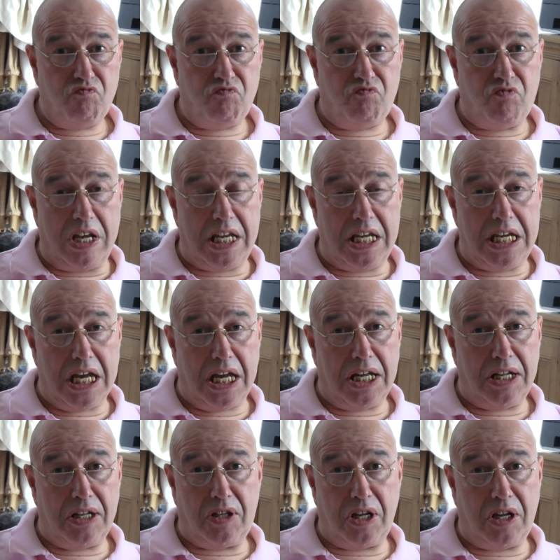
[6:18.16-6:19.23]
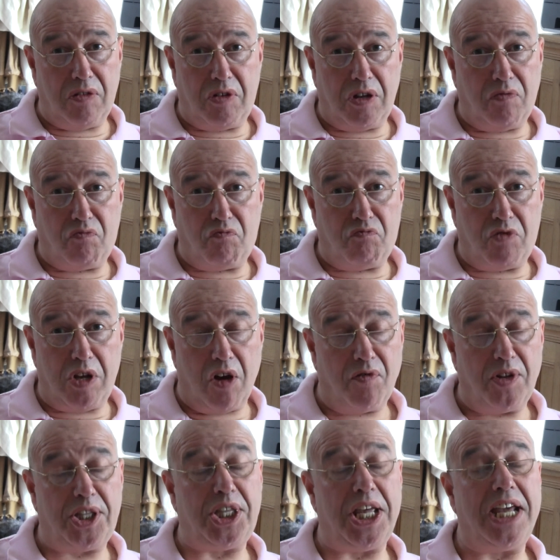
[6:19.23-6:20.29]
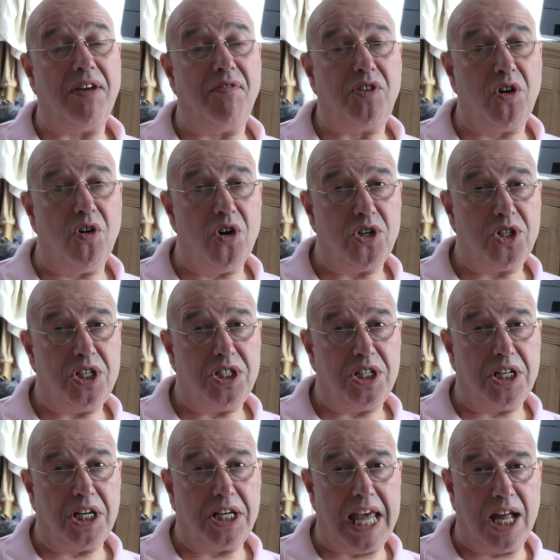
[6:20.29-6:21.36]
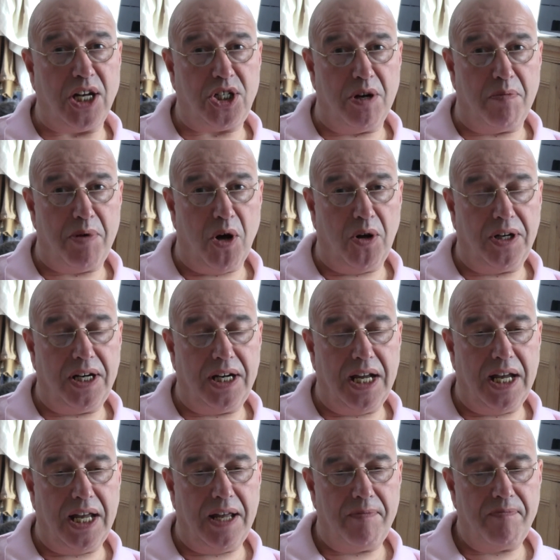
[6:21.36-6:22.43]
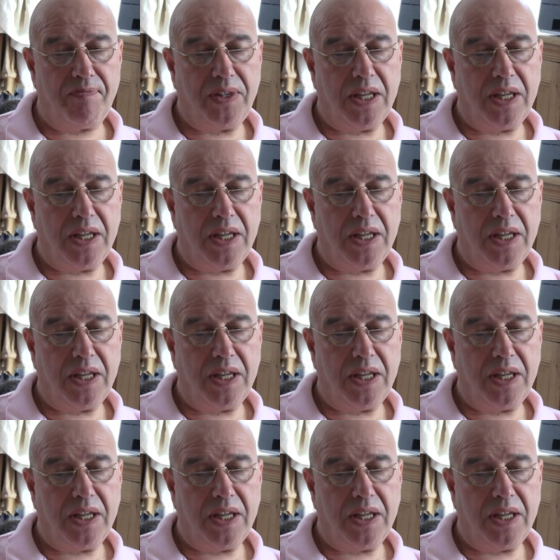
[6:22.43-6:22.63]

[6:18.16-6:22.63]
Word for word: the, uh, the, the, the other thing, of course, is a catch up on, uh,